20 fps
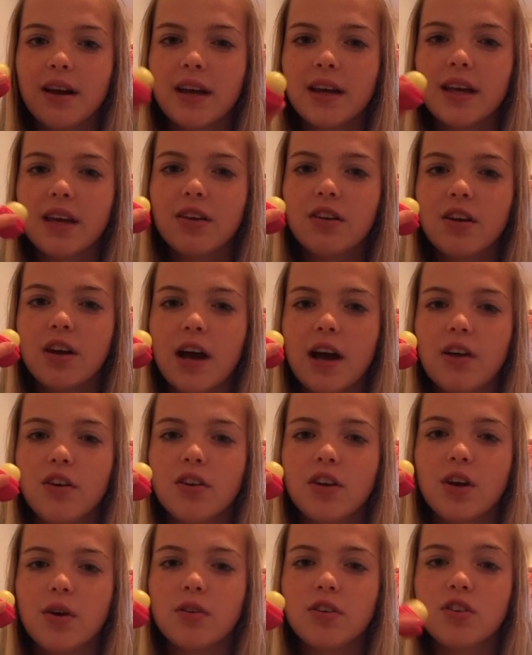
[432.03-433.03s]
I can't I
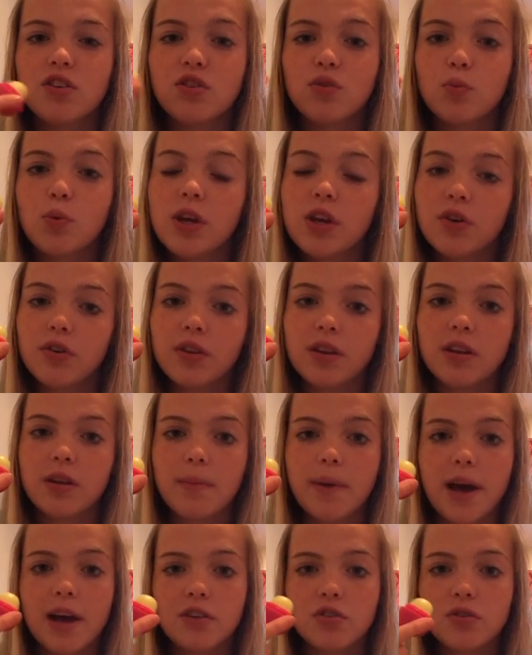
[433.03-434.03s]
don't know, it's sweeter than
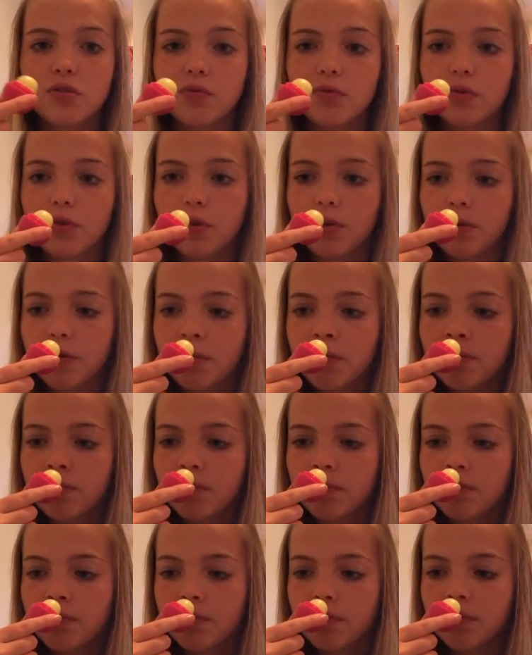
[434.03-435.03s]
the passion fruit.
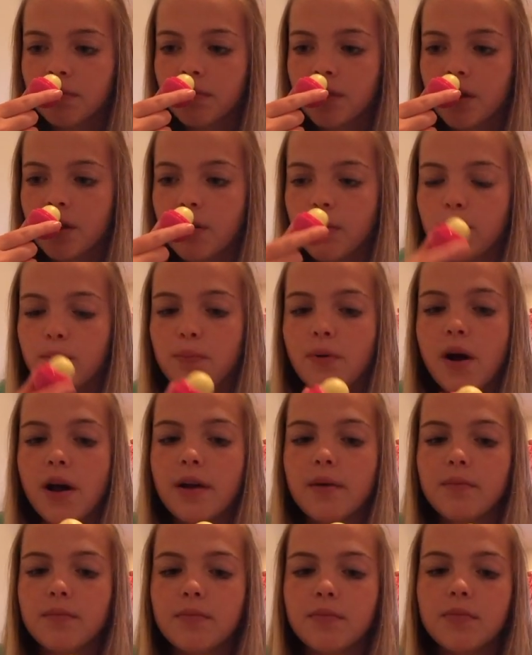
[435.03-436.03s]

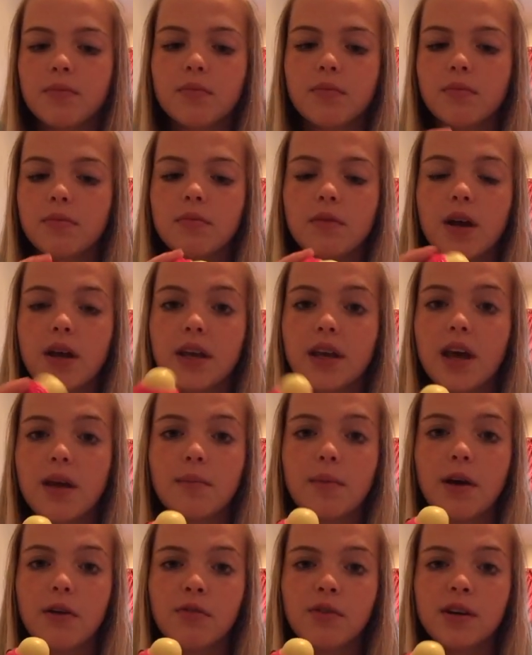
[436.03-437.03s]
But
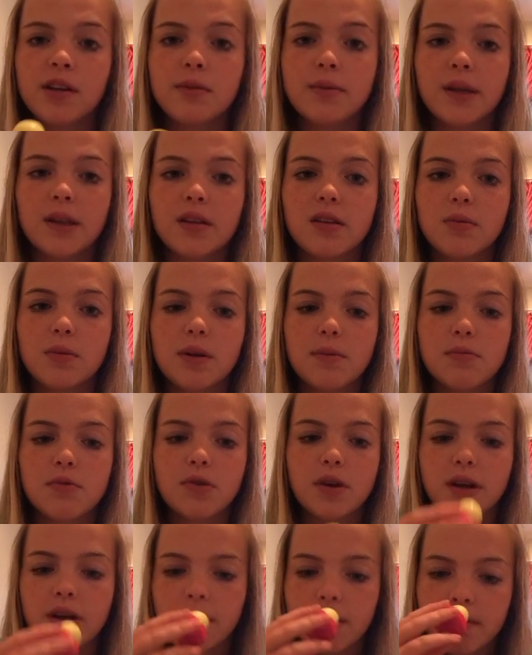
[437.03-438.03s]
again, my friends picked this one up
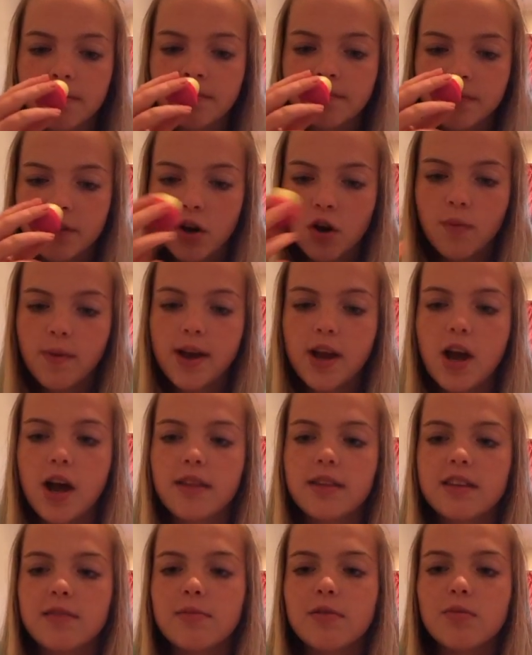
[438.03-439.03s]
and they're like, "Oh my
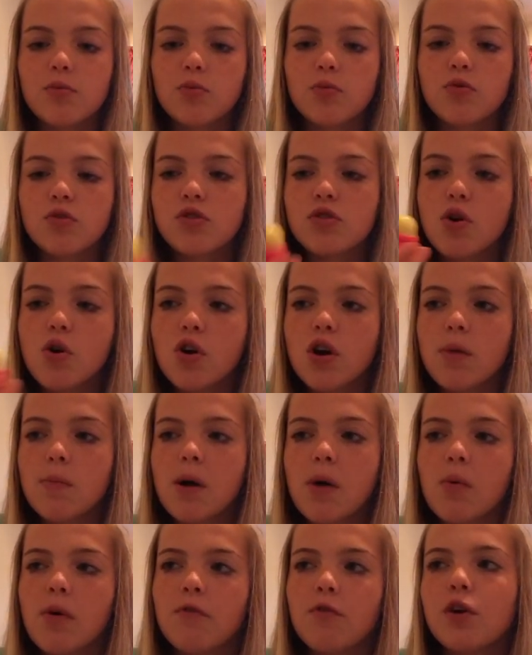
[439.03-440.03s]
god, this smells so good."
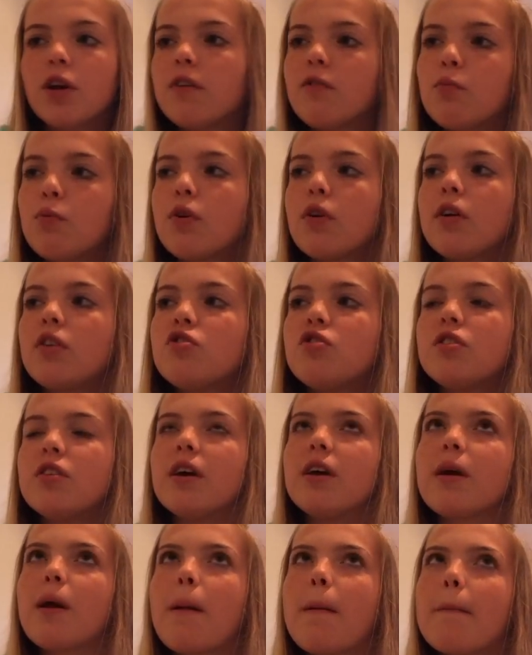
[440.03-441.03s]
My one friend even put it on. She's
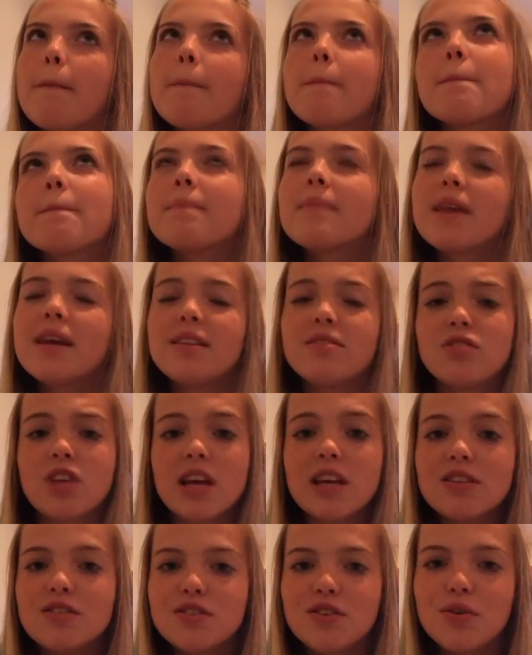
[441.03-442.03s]
like,
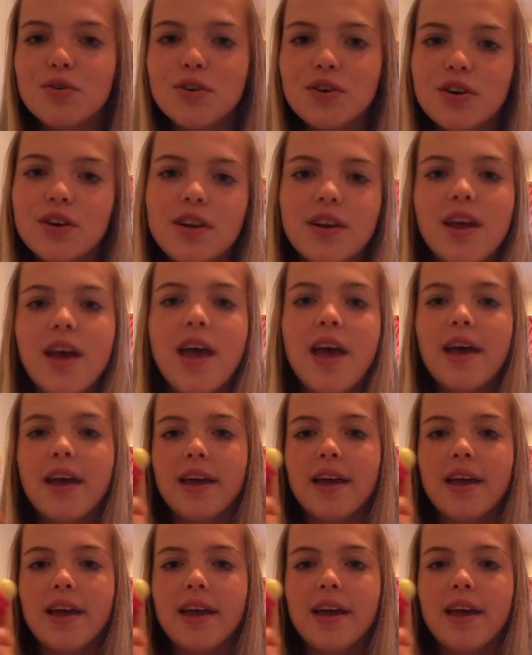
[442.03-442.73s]
"Tastes so good."